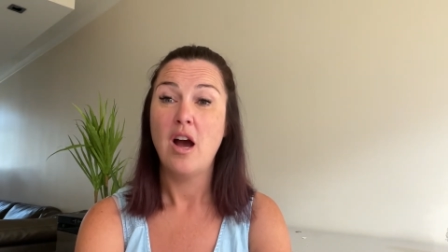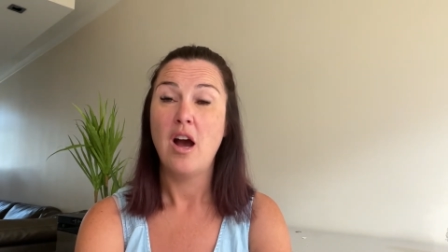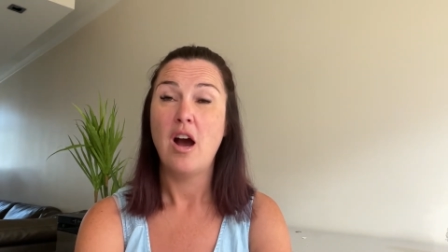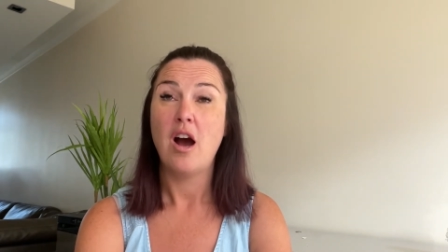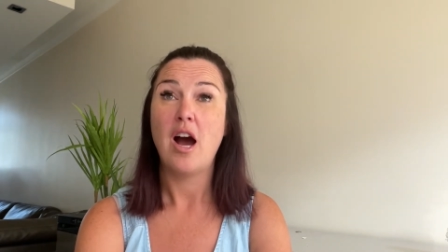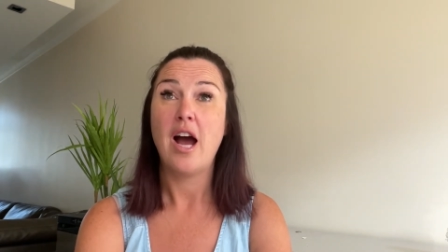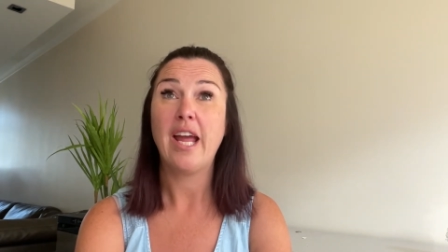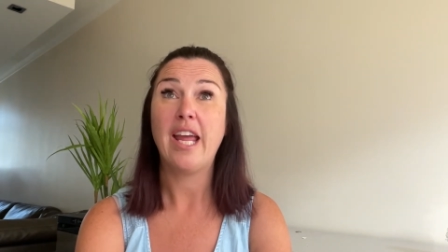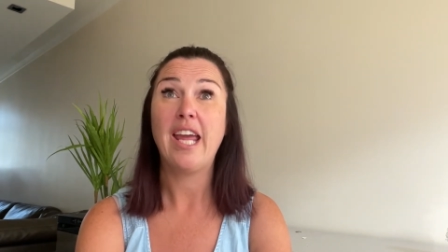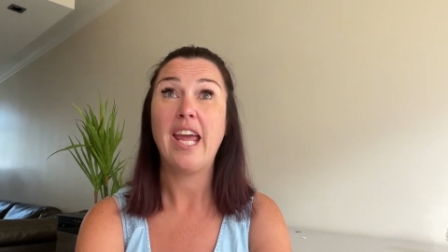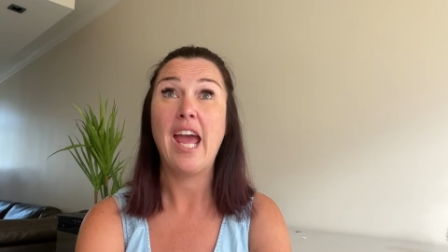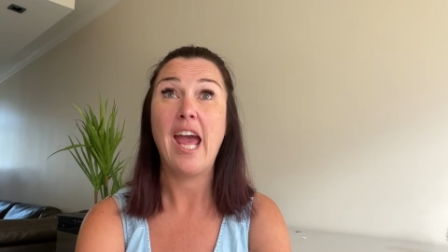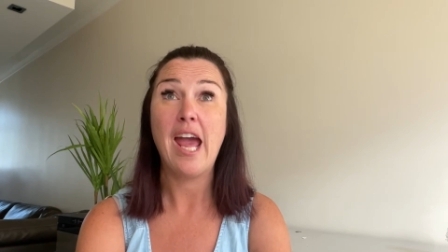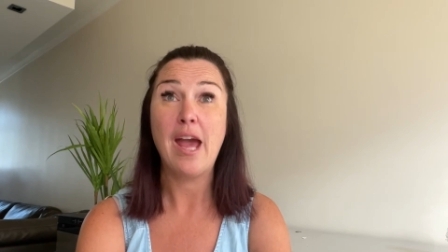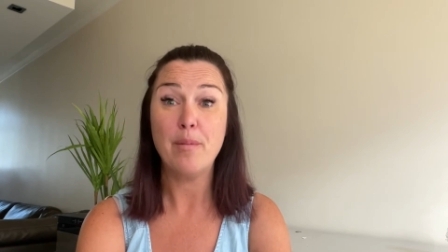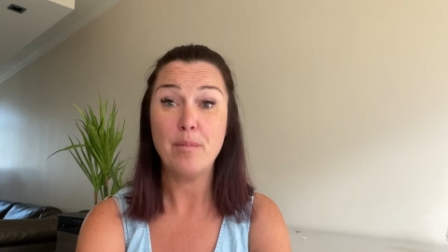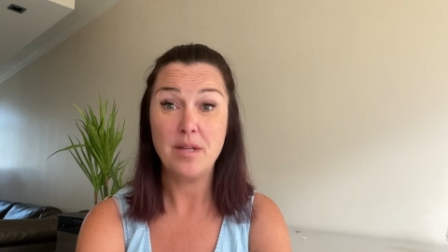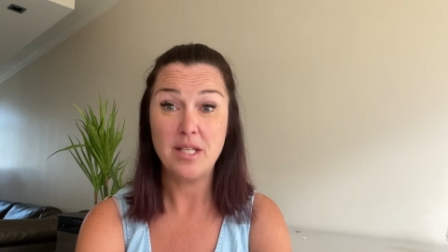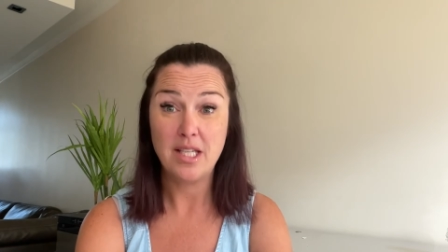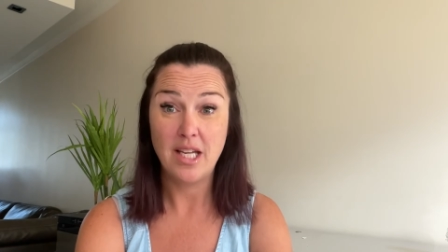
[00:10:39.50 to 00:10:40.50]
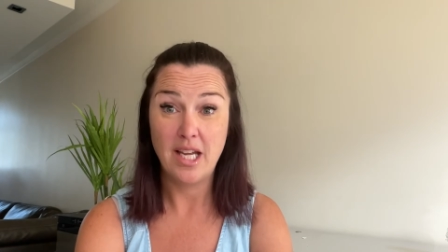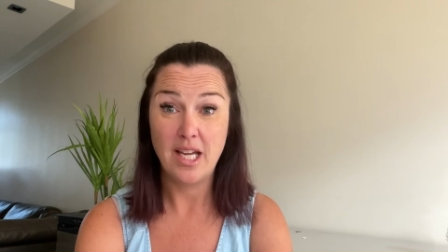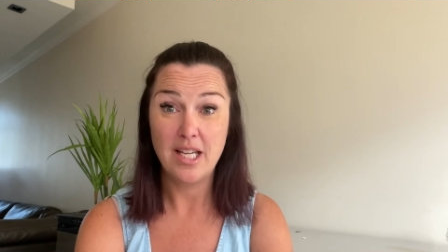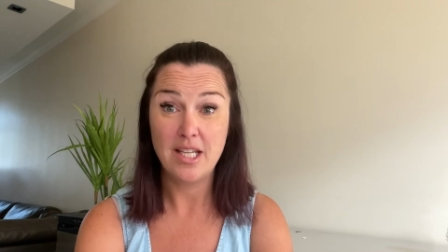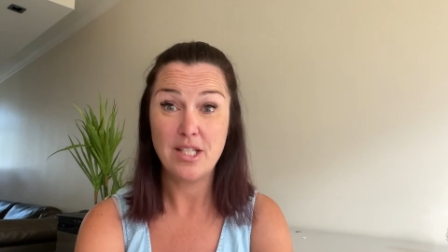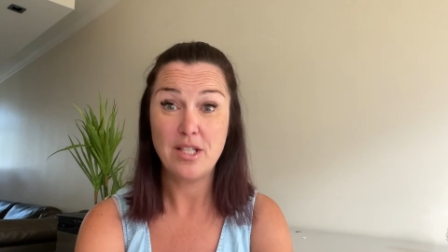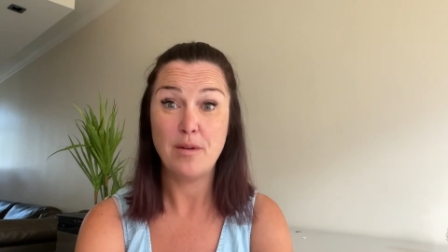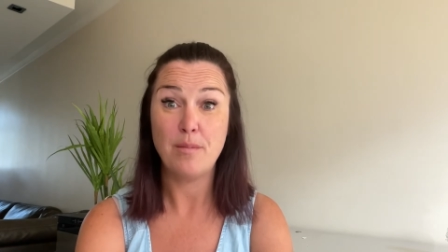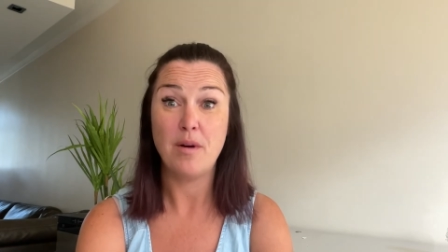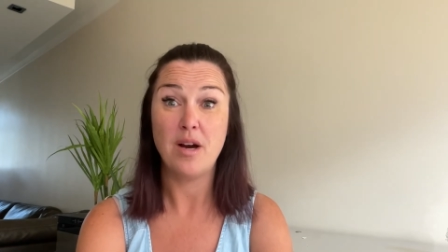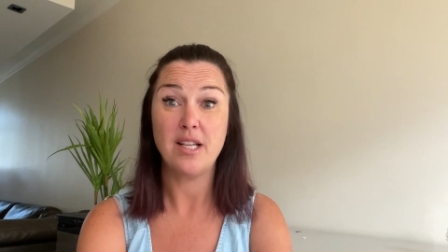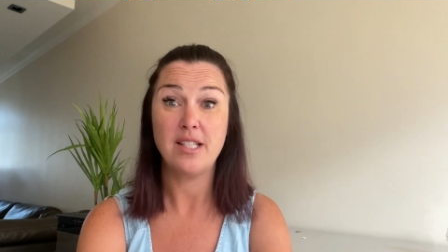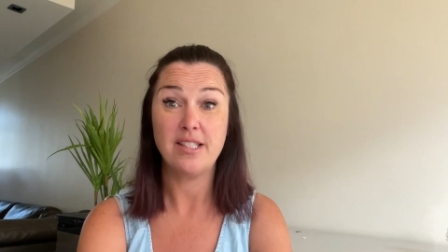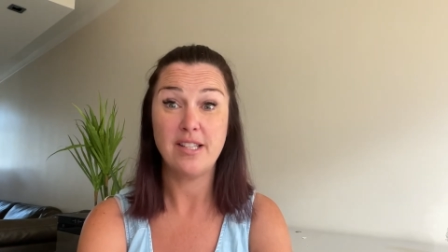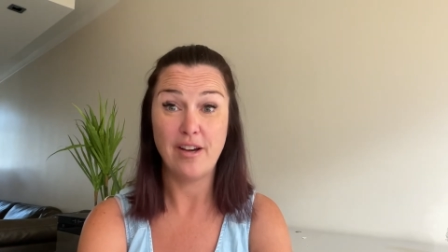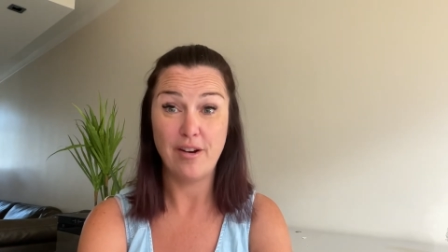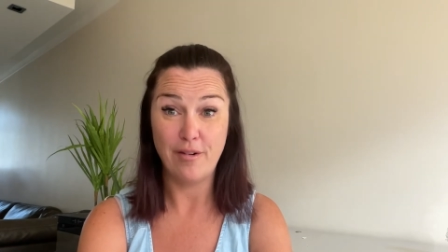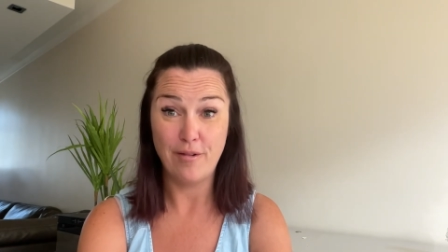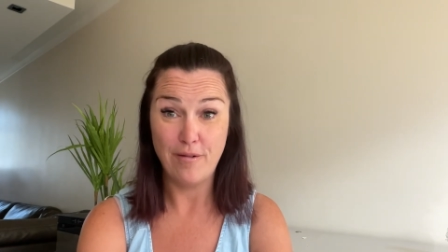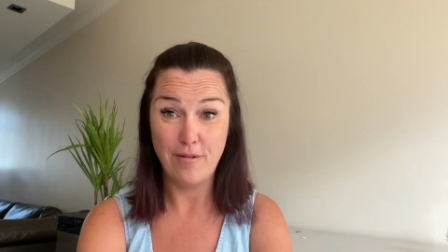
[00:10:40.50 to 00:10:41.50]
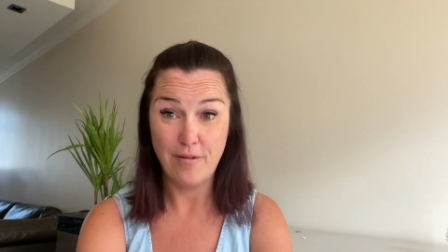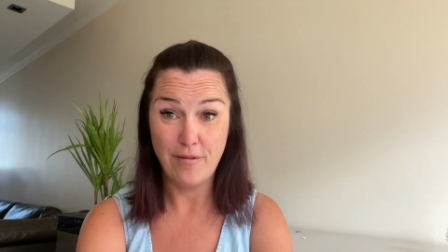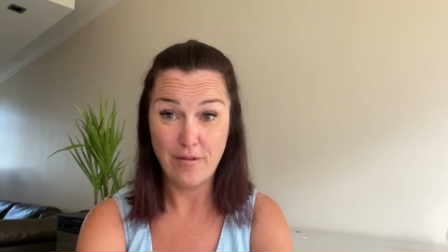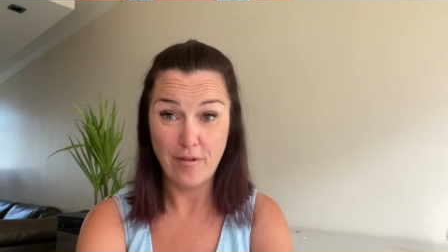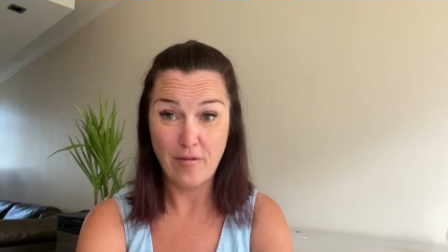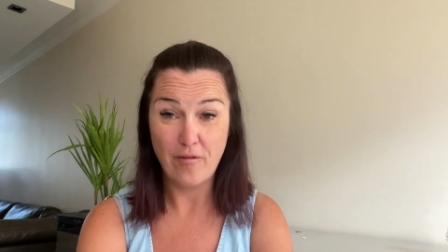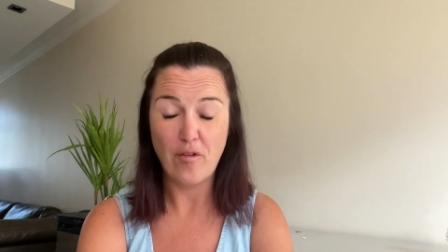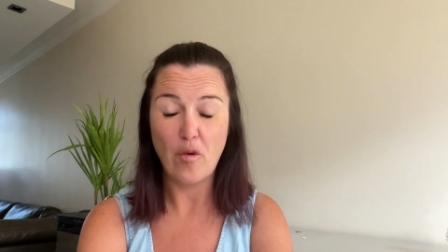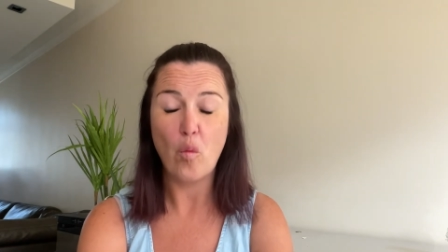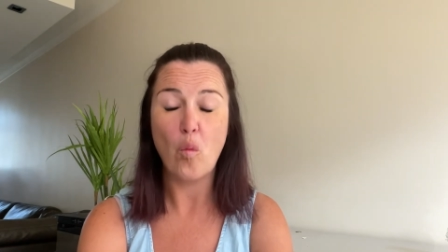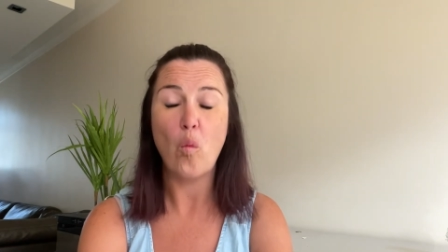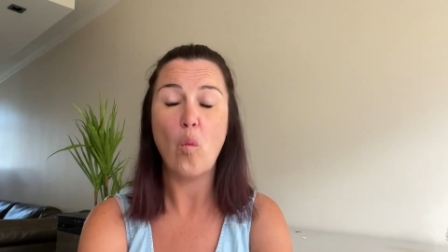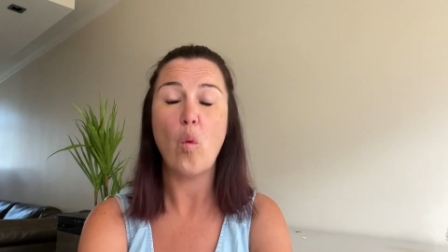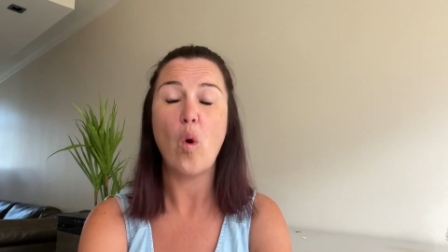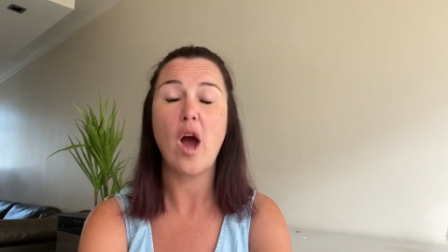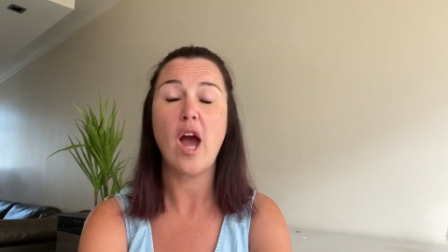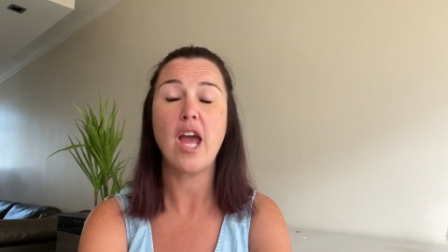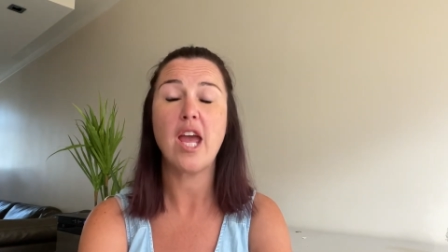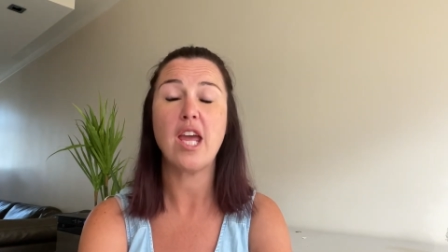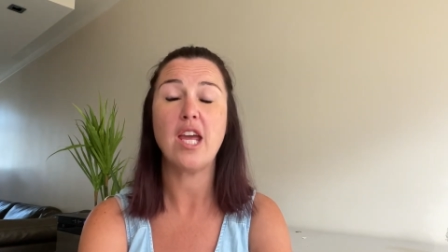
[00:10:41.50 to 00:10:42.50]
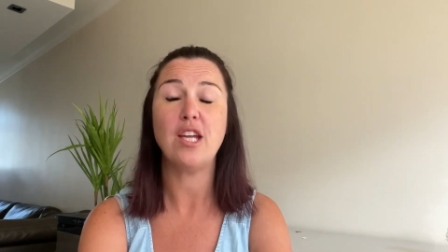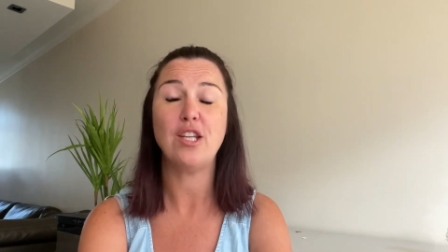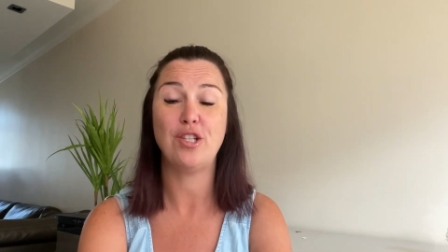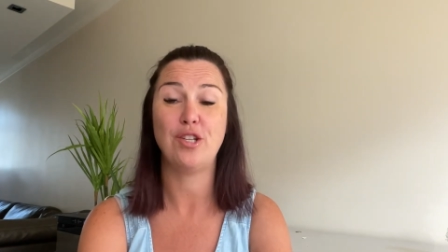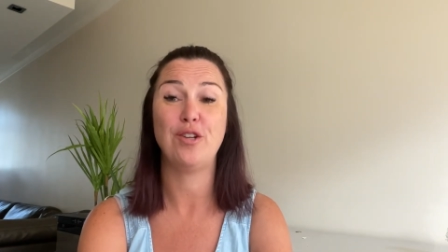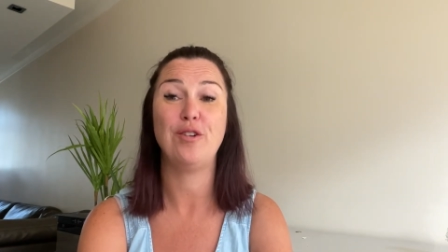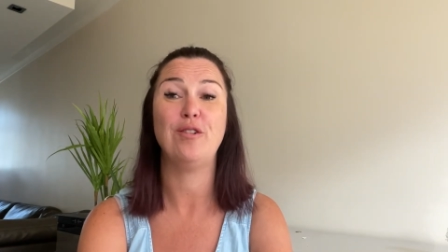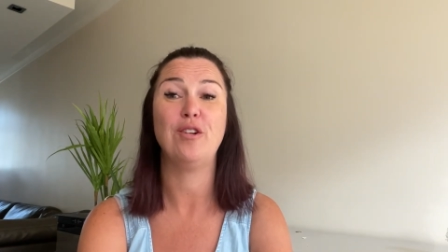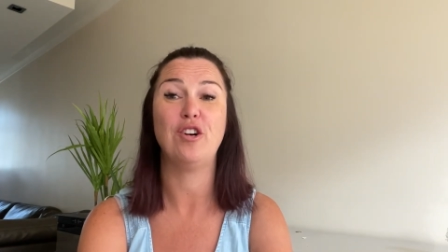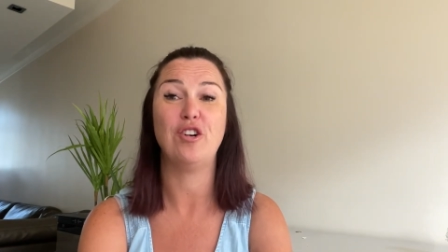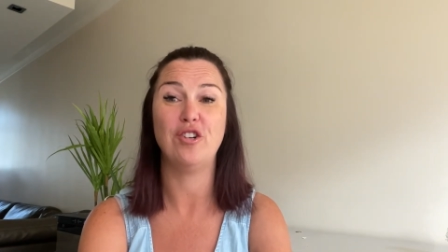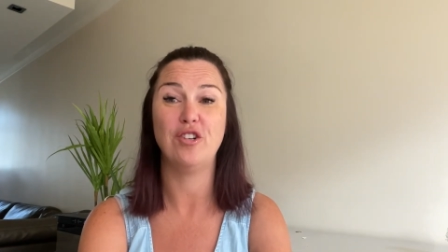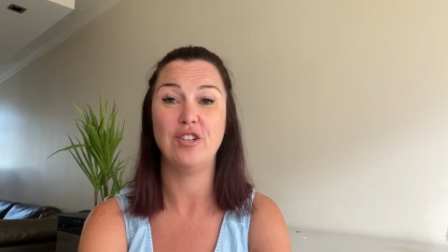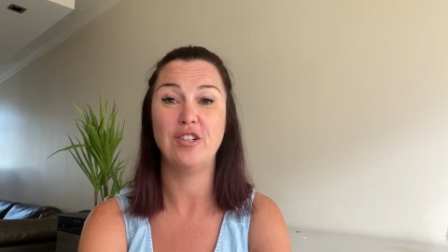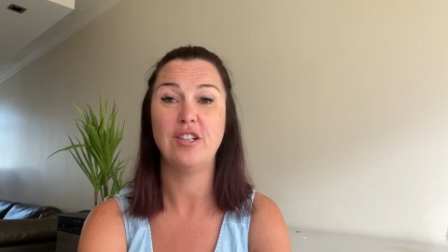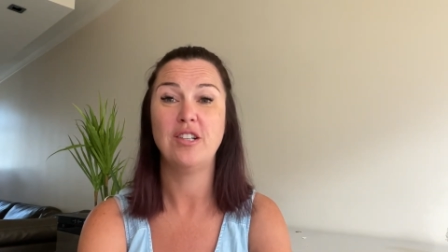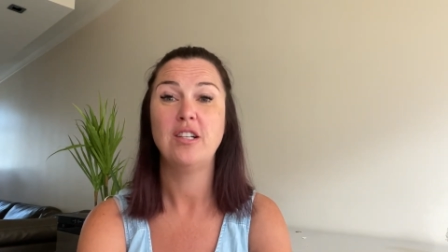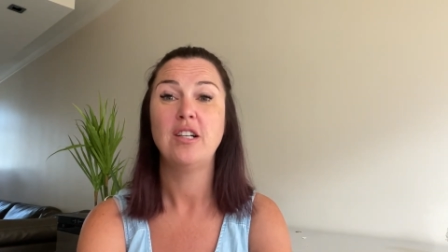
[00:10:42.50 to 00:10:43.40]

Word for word: I kept it to myself for way too long